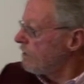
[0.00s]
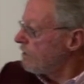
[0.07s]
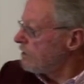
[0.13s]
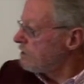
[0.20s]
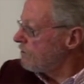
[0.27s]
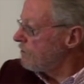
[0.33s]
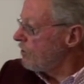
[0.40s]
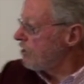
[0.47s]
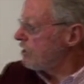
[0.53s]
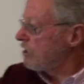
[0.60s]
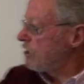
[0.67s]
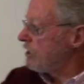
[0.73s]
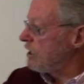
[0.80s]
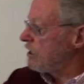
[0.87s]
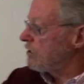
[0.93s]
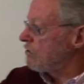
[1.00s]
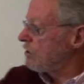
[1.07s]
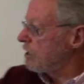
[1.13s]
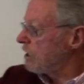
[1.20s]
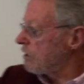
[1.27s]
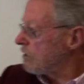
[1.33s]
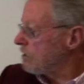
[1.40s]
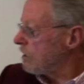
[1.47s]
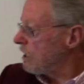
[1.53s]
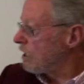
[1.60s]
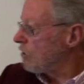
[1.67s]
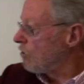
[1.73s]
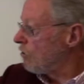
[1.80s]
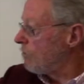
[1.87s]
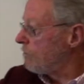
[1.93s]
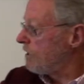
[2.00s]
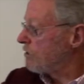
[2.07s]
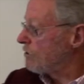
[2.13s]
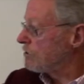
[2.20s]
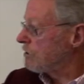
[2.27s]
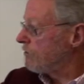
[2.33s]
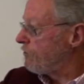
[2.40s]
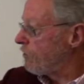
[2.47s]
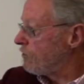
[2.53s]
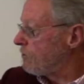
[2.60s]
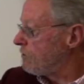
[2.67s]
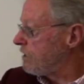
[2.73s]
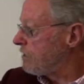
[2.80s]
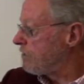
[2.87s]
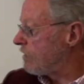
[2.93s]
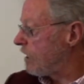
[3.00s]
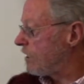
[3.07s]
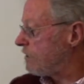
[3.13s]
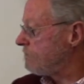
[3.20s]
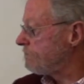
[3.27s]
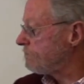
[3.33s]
there's a very key ingredient in there called methylsulfonylmethane.